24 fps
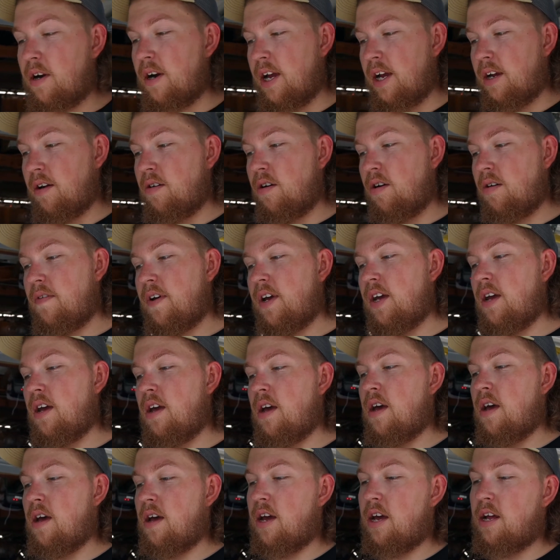angle of it,
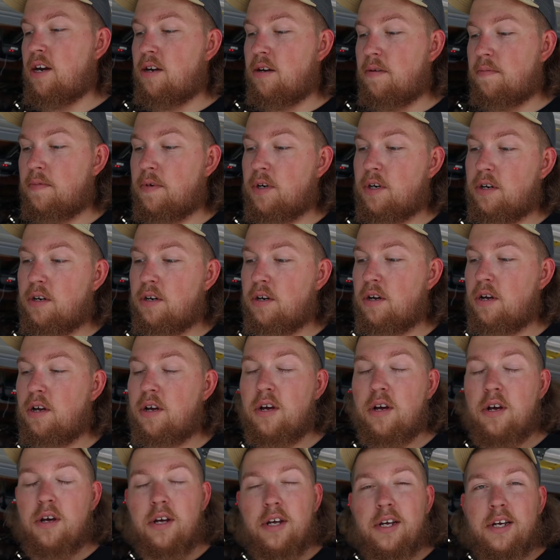and I'm
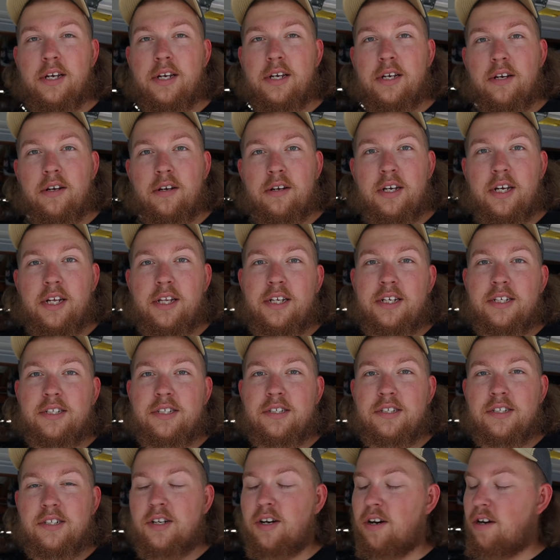get these
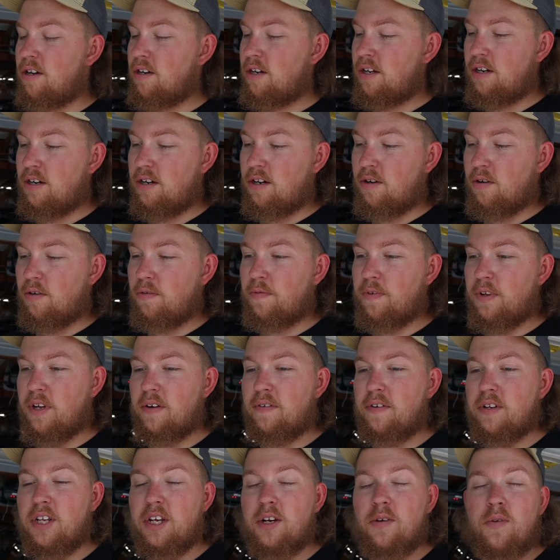installed, and hopefully
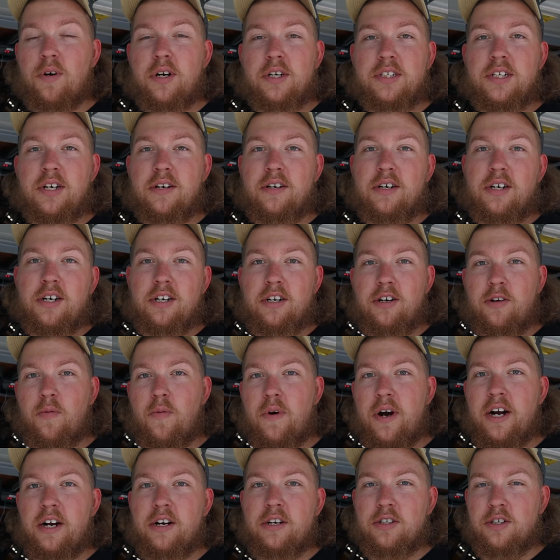everything works out good. The
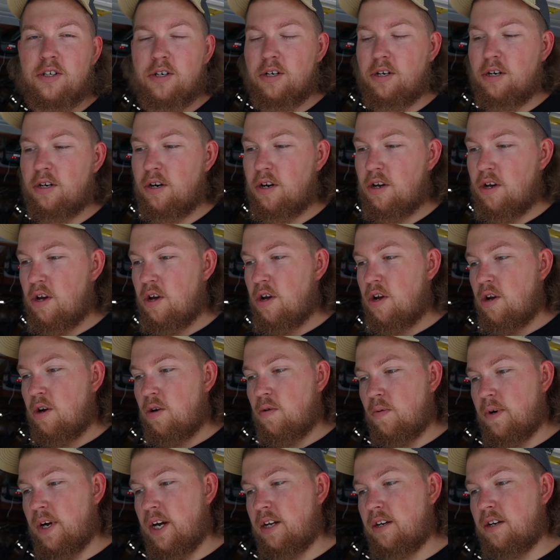wires are
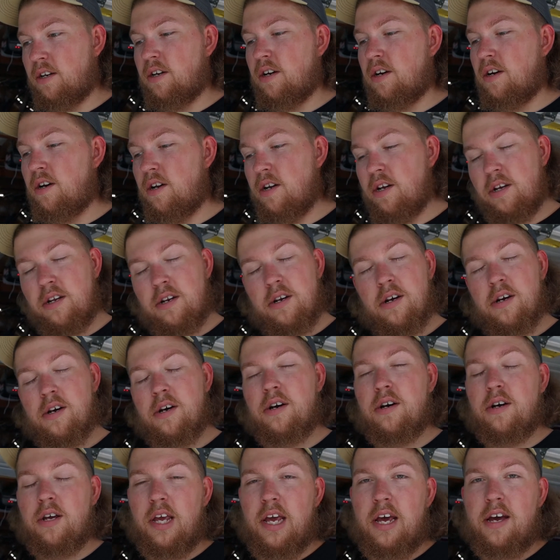ran good, and
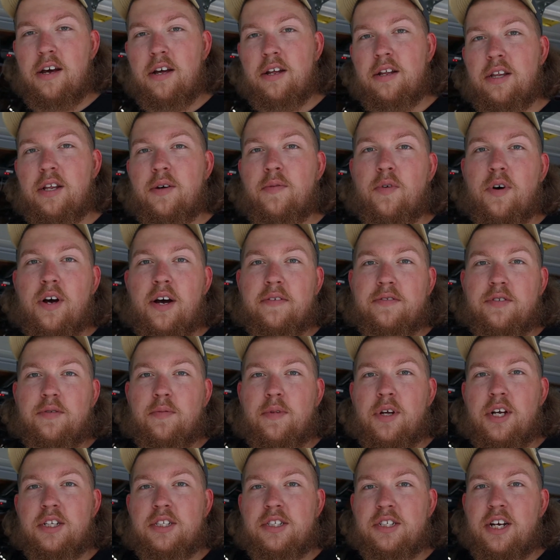yeah, then we'll have some
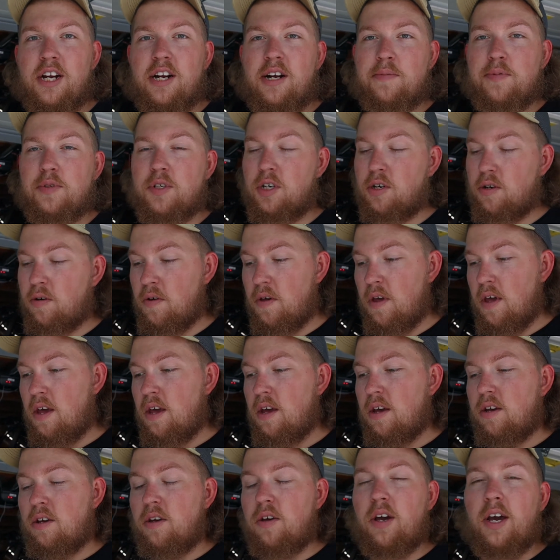lights set up. So
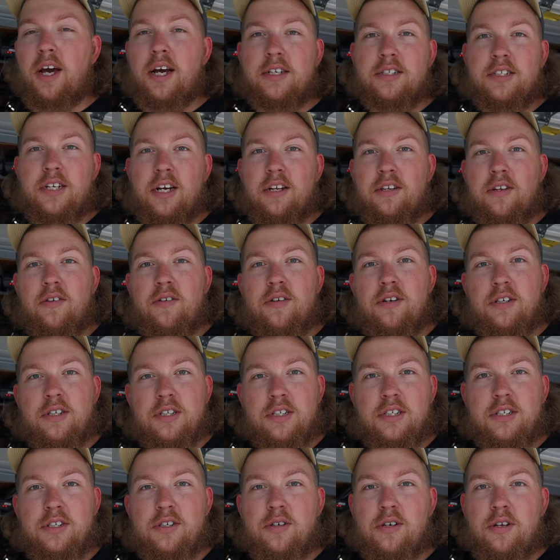you guys stay tuned and
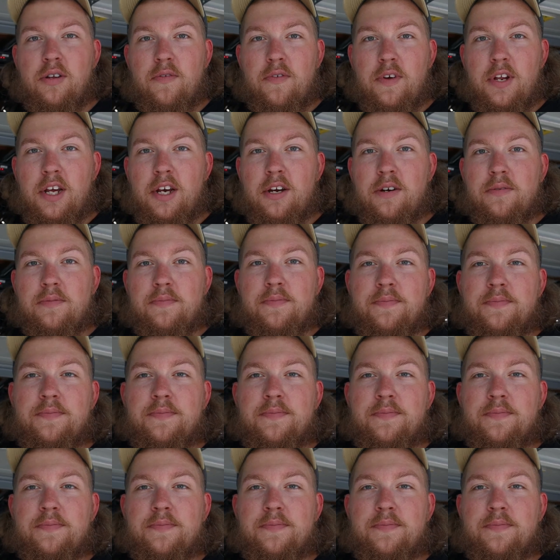just enjoy the video.